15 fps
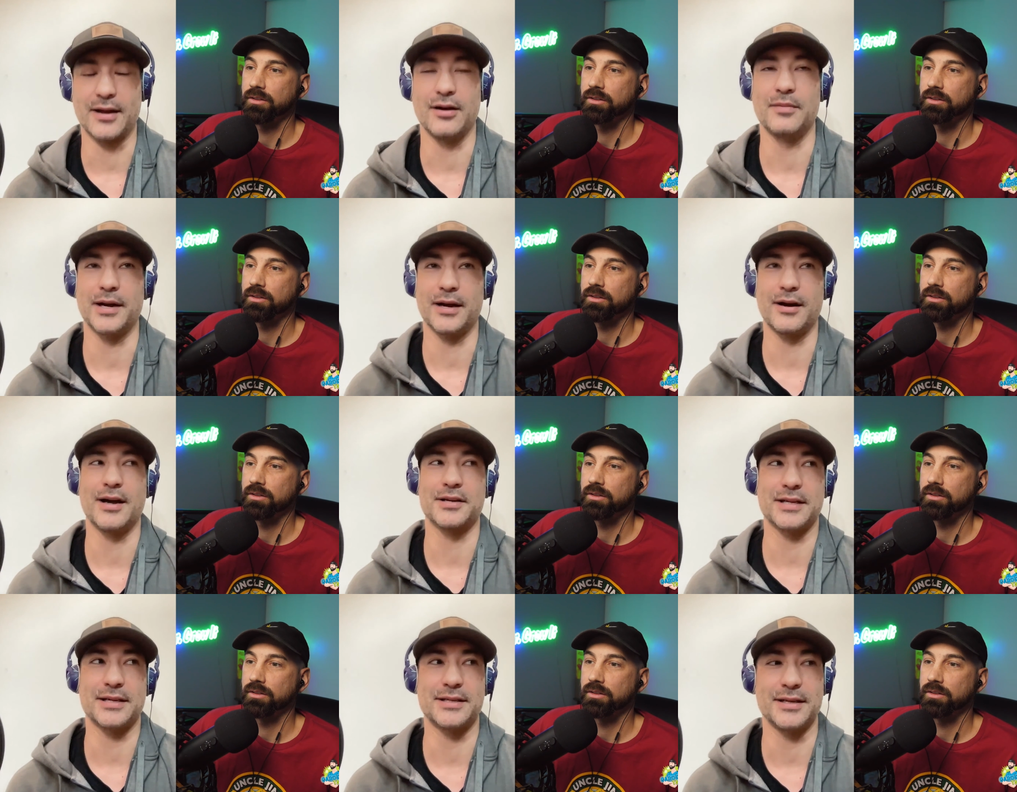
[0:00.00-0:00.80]
Speaker 1: oh my
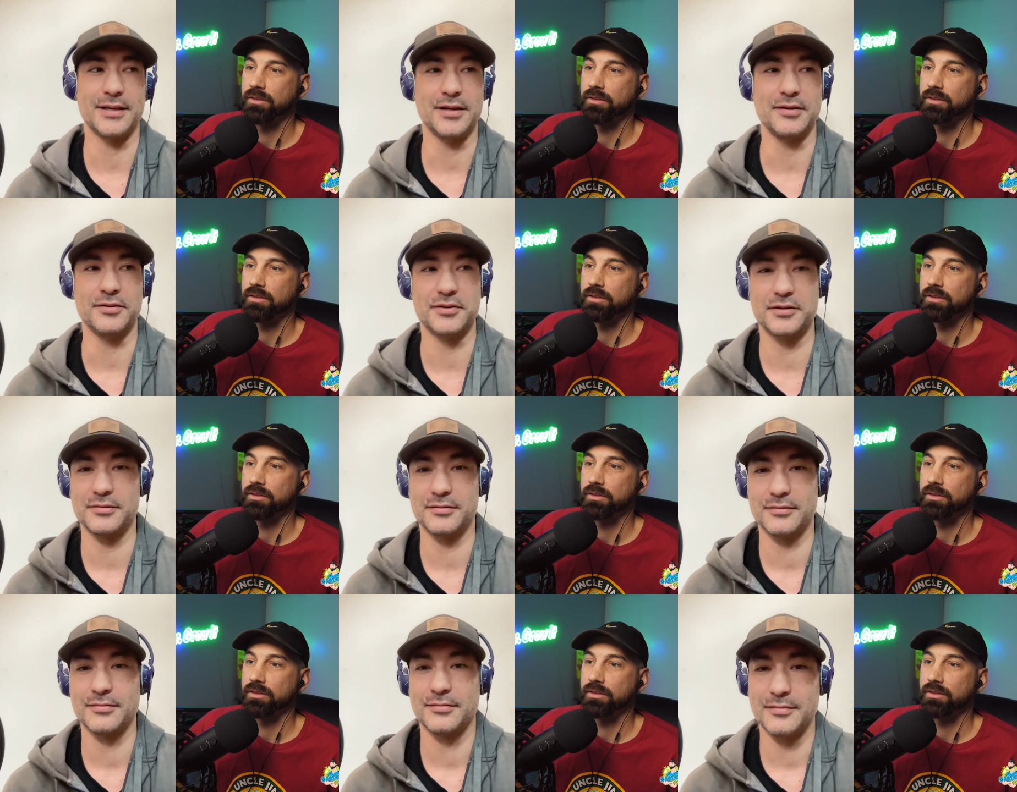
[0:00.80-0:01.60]
gosh, that's a huge
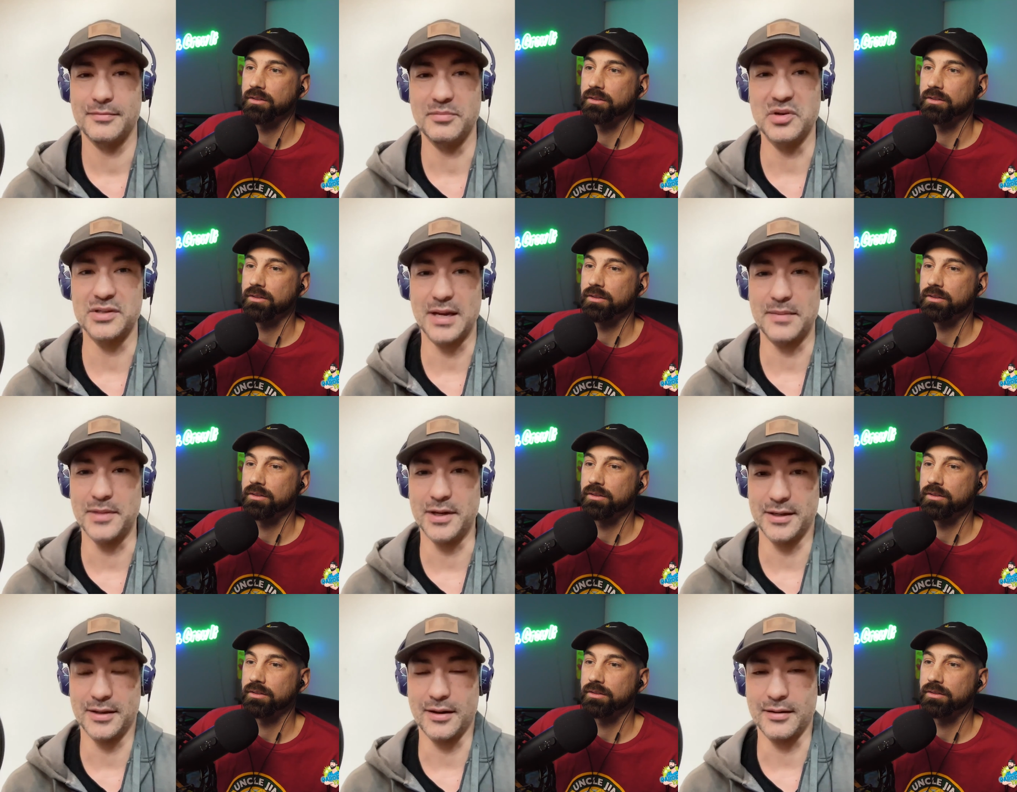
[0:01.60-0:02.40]

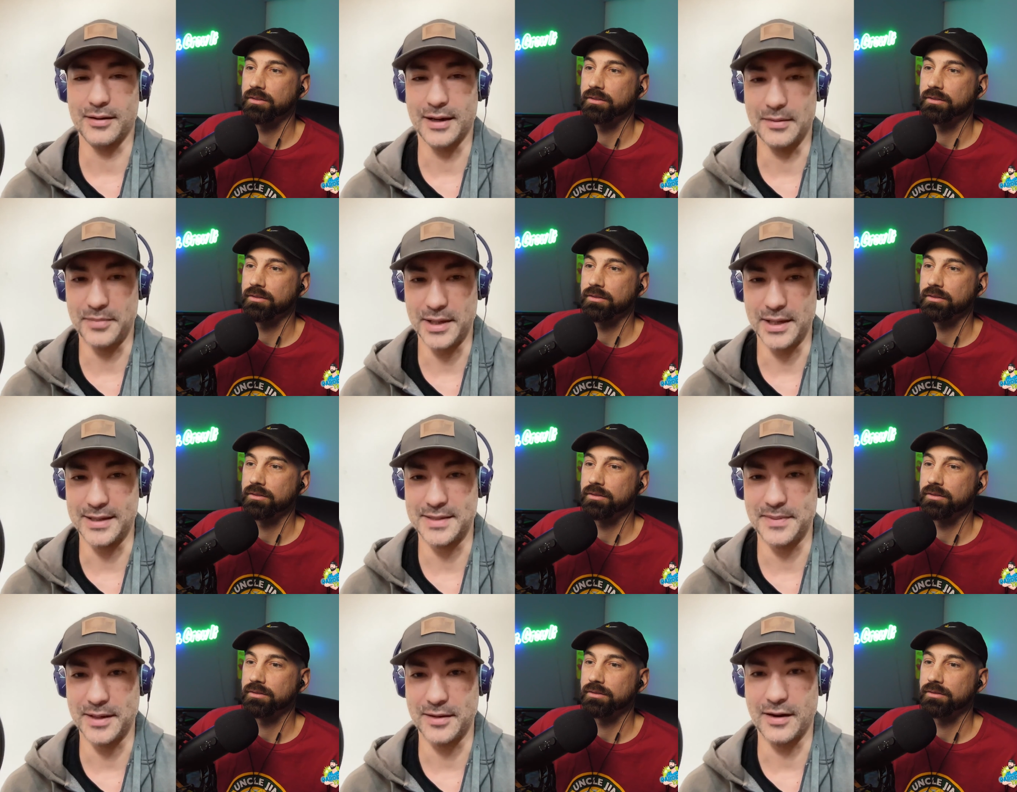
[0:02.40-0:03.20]
multi-million dollar company
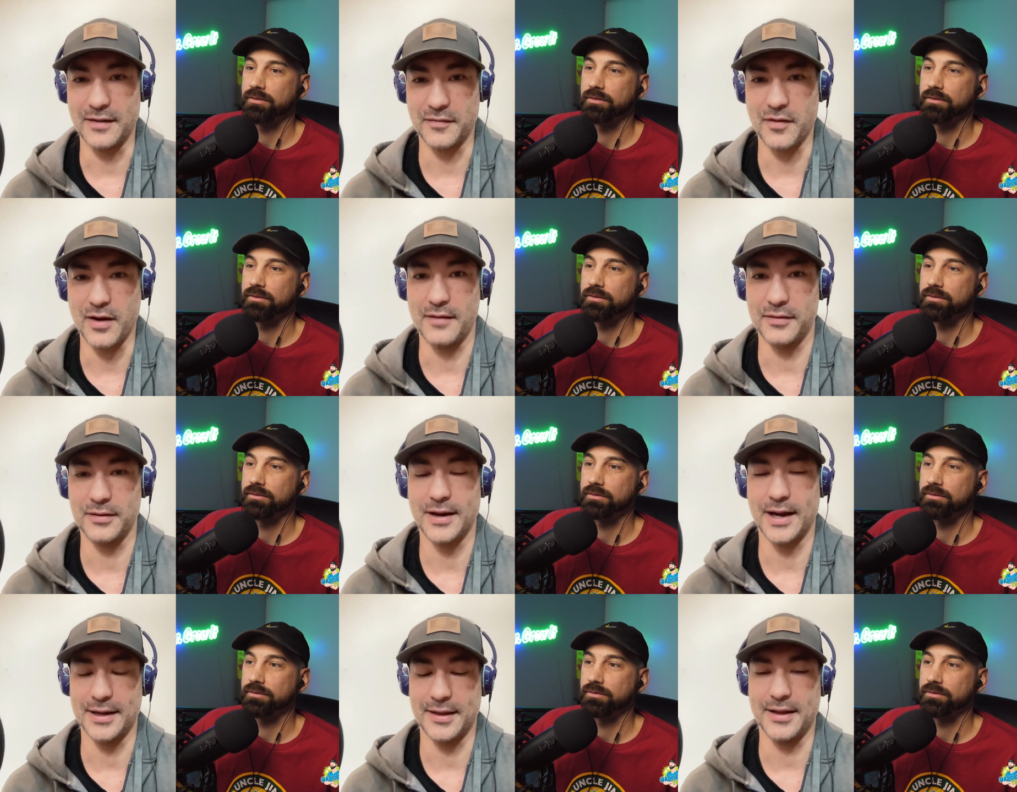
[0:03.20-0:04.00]
that's been around forever
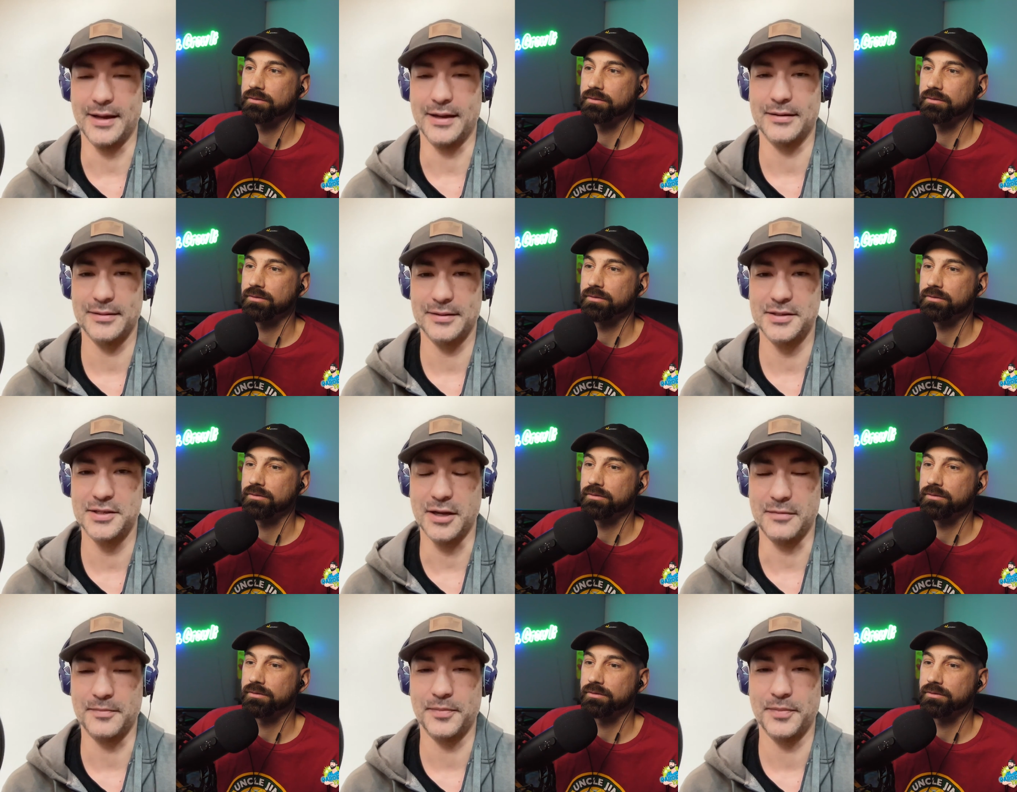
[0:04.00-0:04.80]
kind of thing.
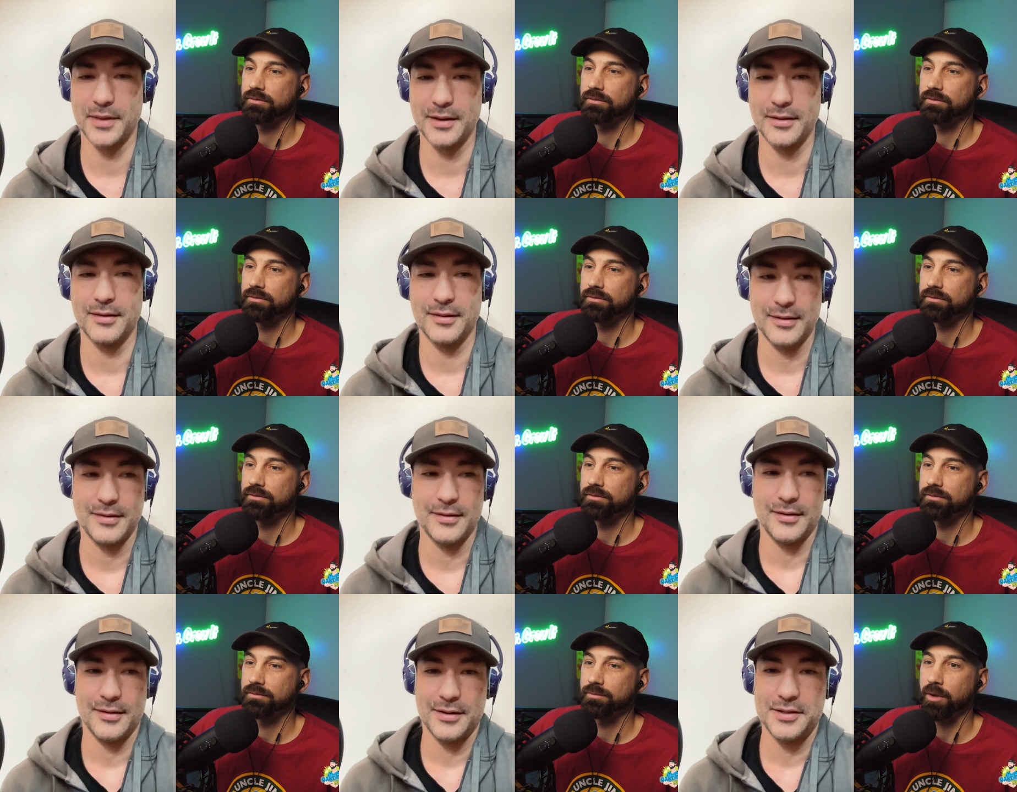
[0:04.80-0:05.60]
So
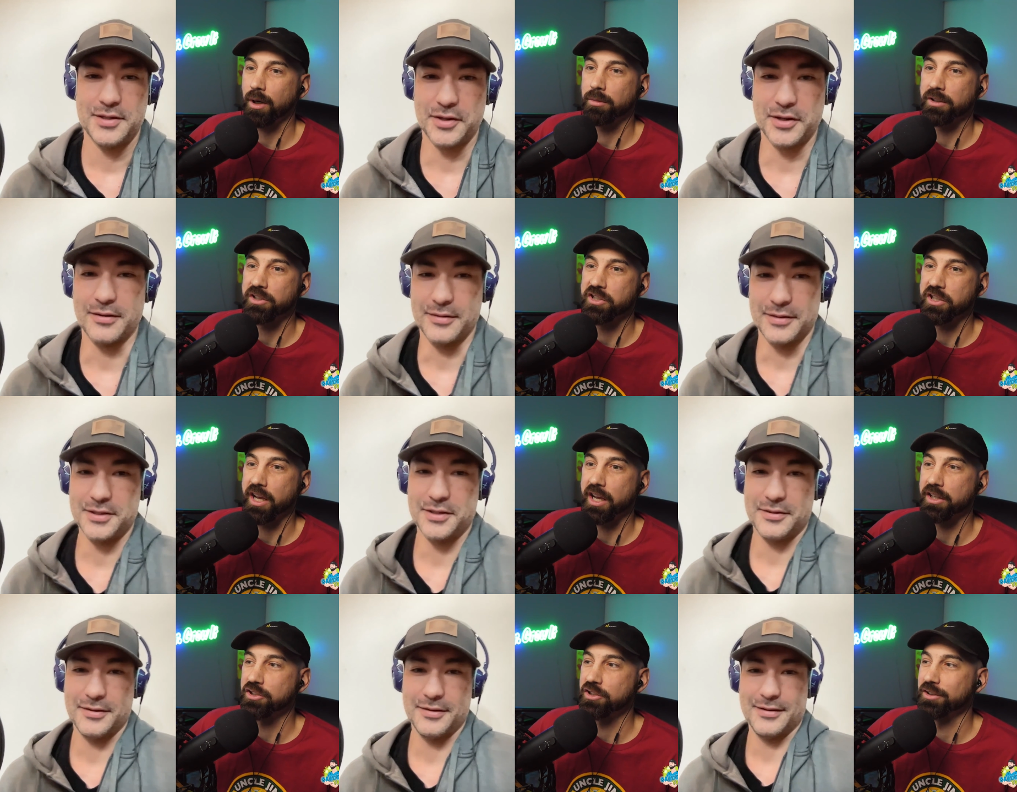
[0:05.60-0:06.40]
probably
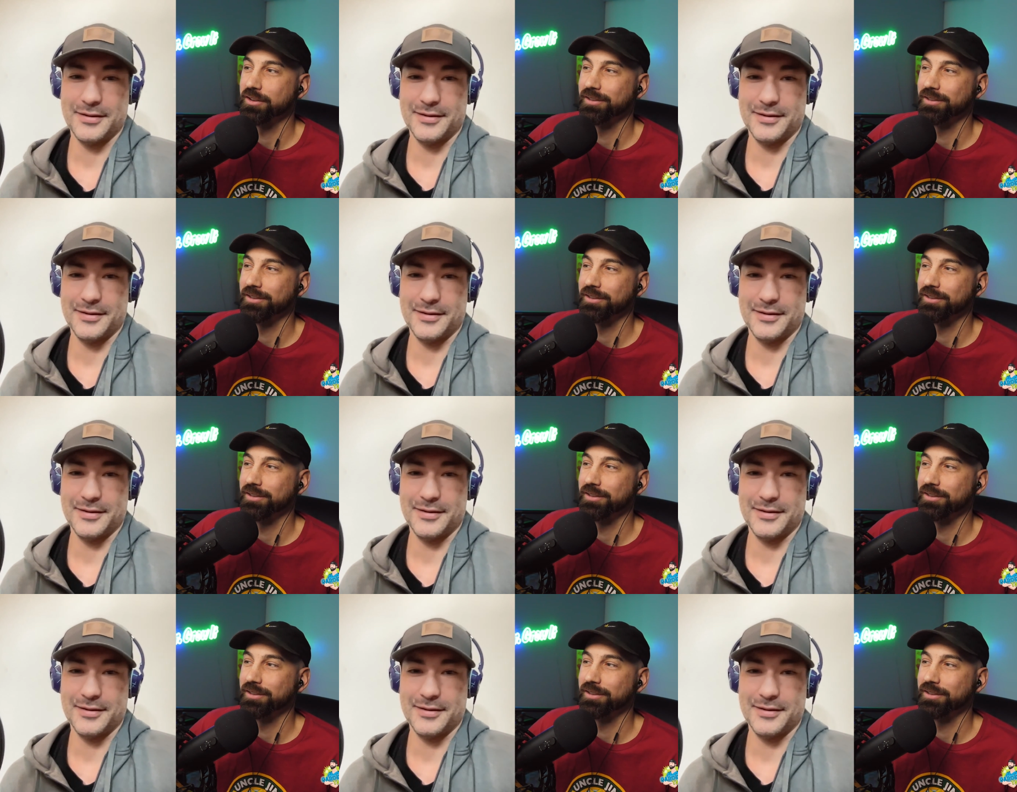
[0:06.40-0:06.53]
Speaker 2: your, GH.